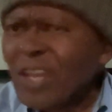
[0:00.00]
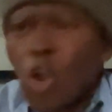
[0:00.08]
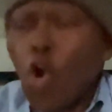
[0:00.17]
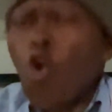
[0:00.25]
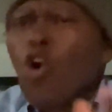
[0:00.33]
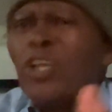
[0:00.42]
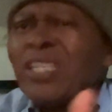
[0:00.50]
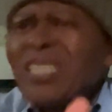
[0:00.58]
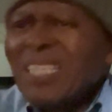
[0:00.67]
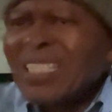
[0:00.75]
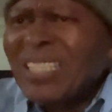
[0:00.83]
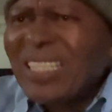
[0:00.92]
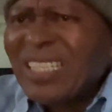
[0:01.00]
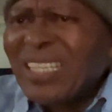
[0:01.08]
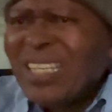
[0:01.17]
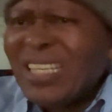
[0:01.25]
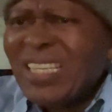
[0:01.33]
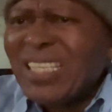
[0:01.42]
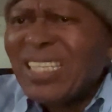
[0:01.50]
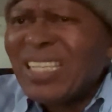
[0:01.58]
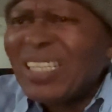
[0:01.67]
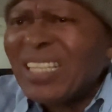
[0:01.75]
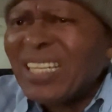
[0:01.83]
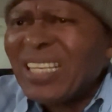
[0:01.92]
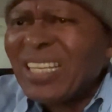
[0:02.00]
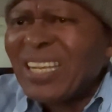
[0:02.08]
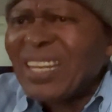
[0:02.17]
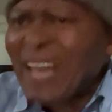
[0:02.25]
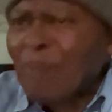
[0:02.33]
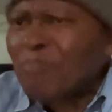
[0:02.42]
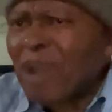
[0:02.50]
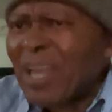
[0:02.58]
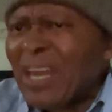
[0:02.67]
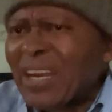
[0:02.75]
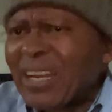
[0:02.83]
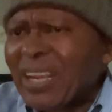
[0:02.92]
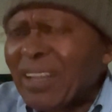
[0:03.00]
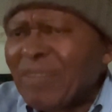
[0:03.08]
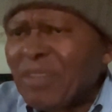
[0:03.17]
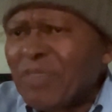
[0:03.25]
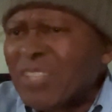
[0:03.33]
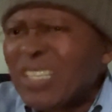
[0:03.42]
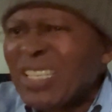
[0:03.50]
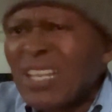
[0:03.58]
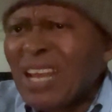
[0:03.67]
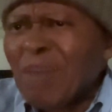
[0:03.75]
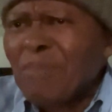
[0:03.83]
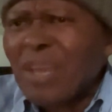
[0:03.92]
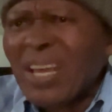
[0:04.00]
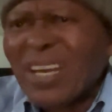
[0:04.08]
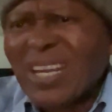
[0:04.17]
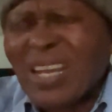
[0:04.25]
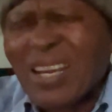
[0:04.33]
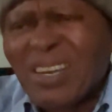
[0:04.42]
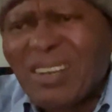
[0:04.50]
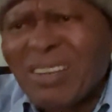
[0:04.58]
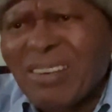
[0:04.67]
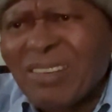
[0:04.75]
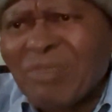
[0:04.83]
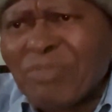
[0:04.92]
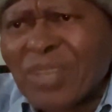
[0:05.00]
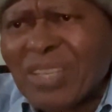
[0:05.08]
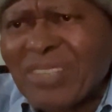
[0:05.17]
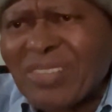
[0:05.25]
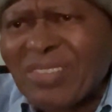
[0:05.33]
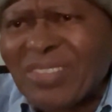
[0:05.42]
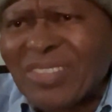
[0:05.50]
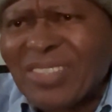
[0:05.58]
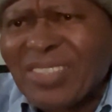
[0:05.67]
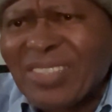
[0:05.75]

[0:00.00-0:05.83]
Or is it in the lumbar area? If it's in the lumbar area, oh, bad news.